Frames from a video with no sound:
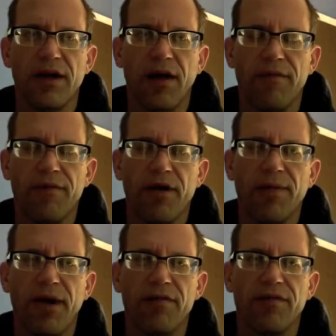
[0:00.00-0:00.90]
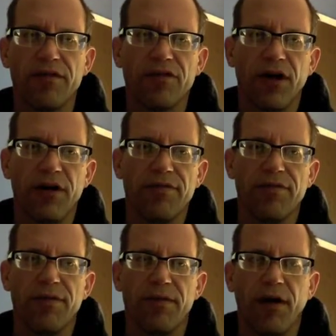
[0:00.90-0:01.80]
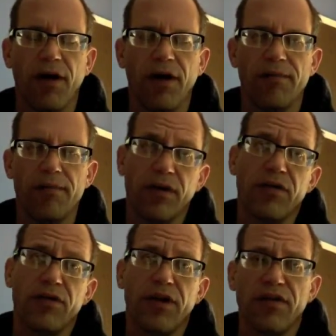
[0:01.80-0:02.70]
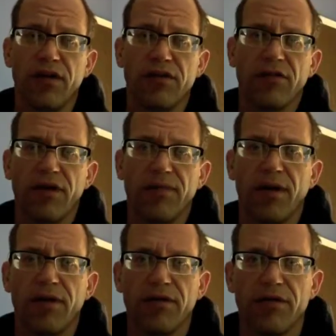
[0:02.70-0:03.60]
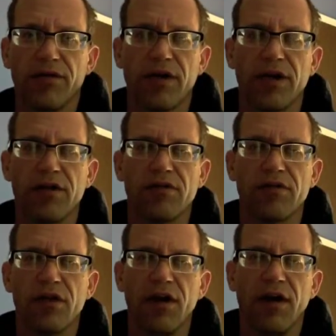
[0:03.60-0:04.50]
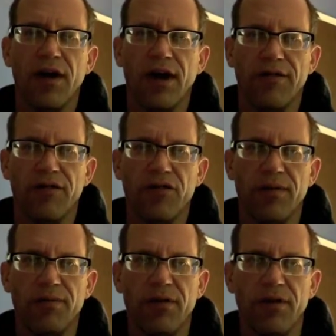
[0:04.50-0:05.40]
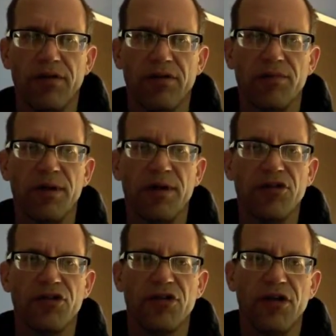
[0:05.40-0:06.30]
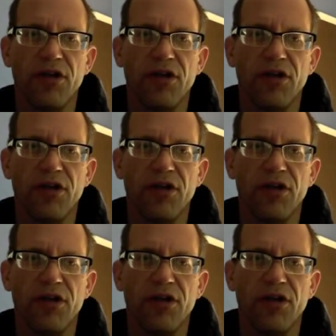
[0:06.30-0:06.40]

Very powerful stuff, including things like Martin Luther King's I Have a Dream speech,